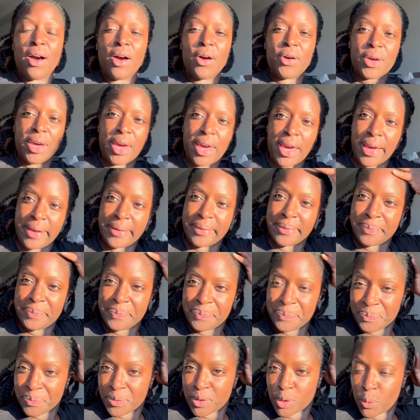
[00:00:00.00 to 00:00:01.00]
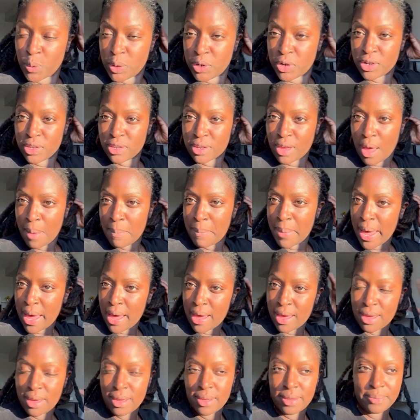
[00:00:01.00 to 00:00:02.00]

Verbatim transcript: Okay. So we just got back